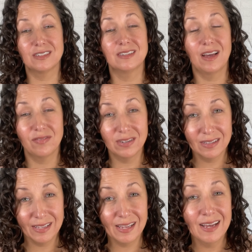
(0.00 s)

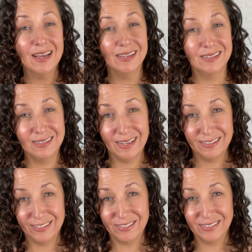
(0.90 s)
definitely stay
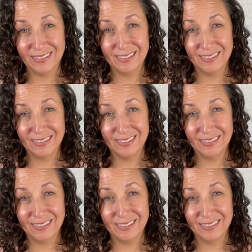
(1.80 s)
tuned.